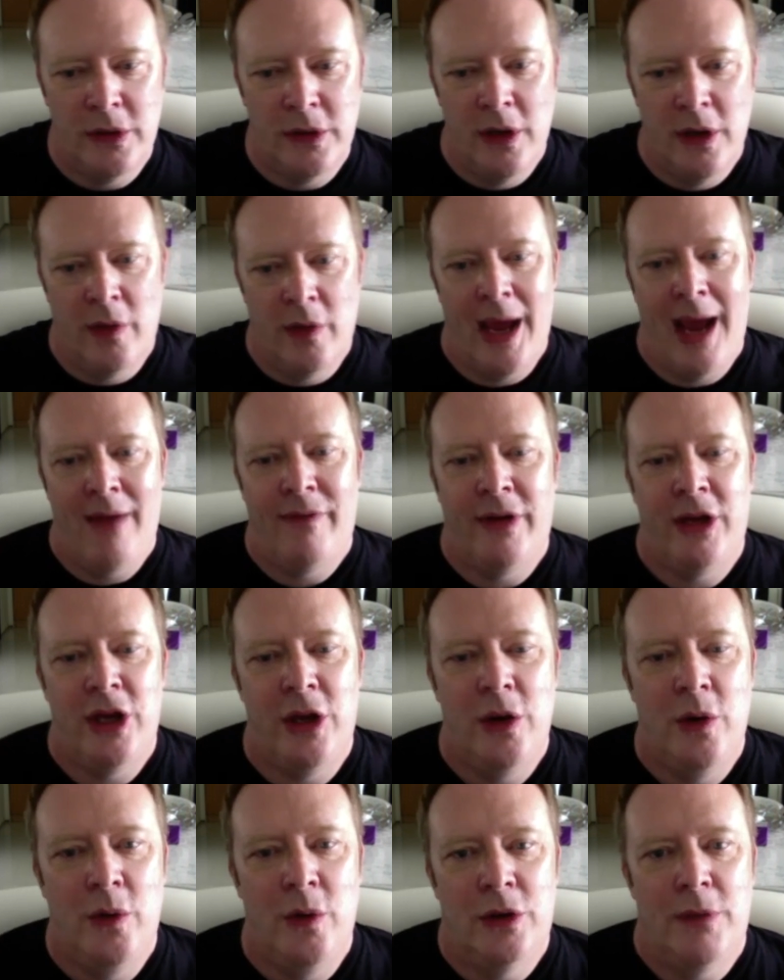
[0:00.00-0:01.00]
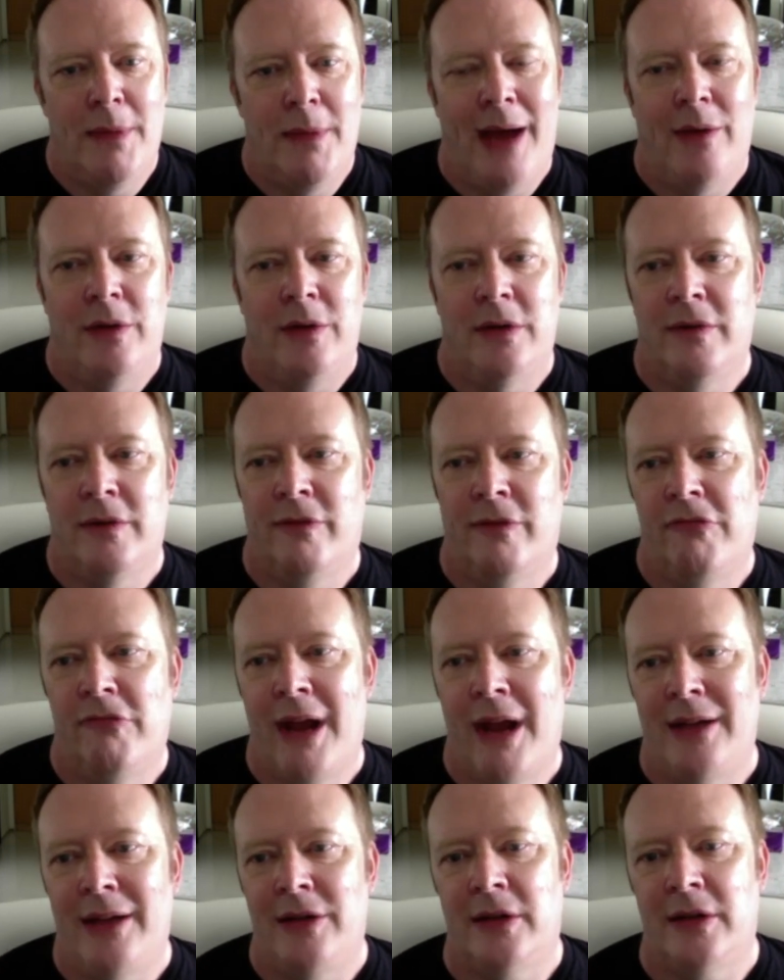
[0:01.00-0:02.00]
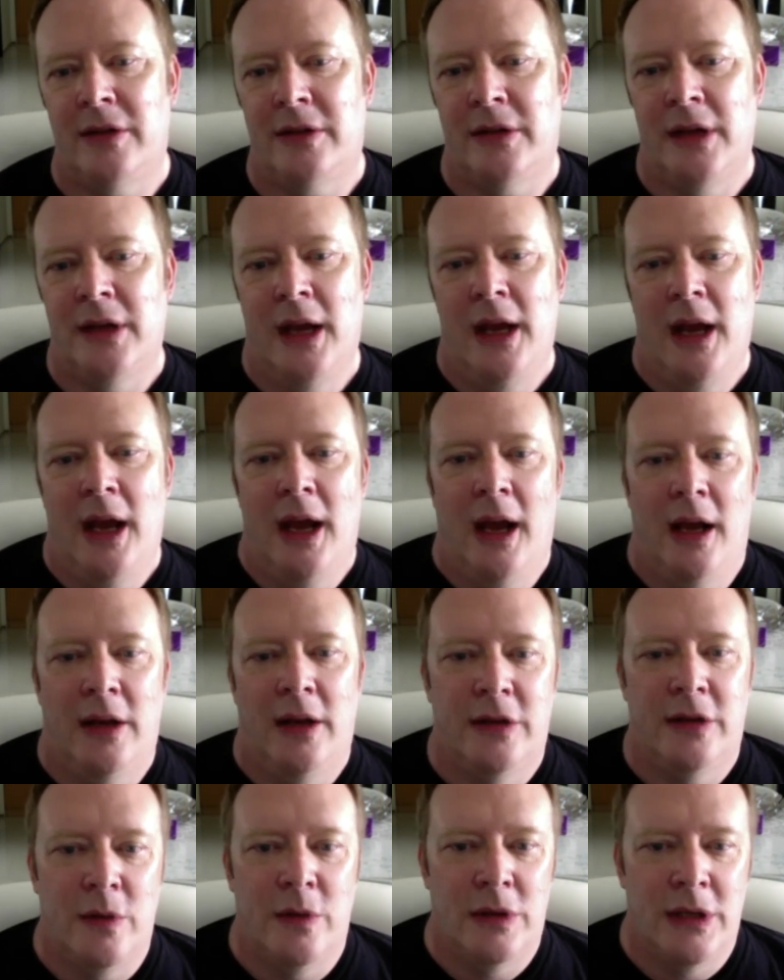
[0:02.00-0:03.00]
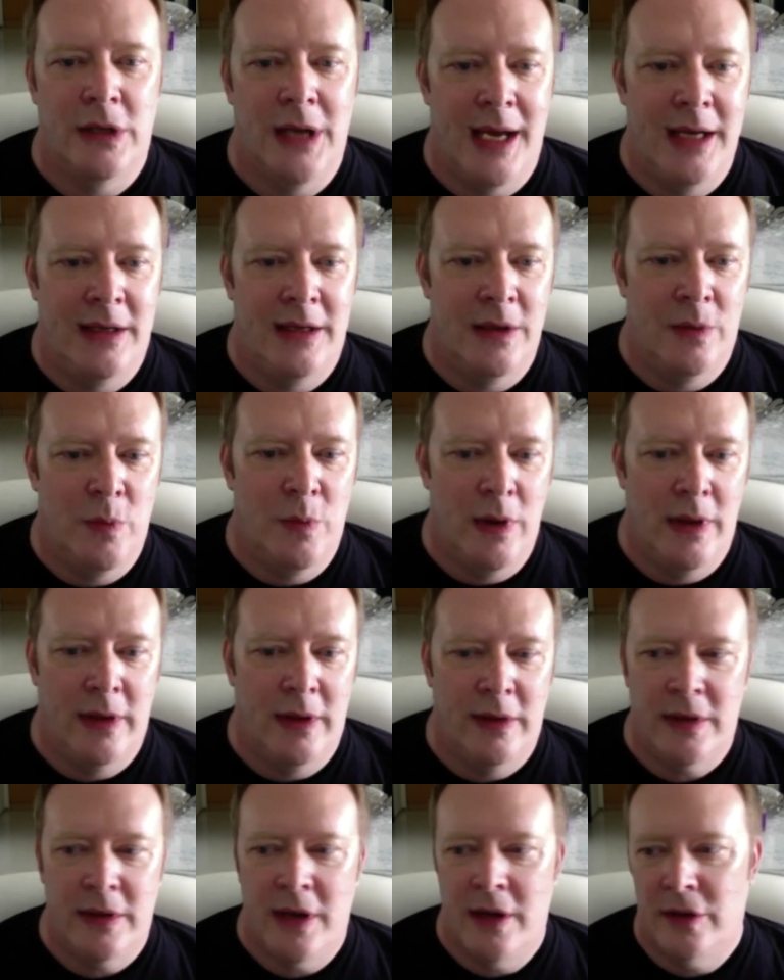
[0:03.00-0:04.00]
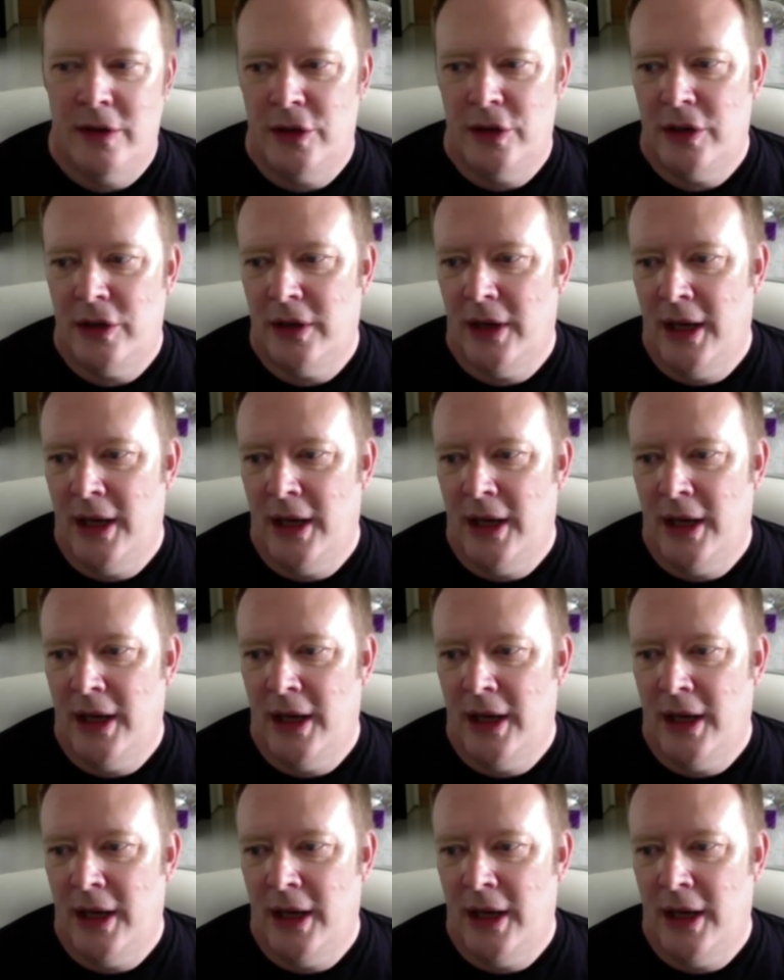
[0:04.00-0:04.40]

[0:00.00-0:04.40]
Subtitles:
You know, they have huge amount of risks associated with such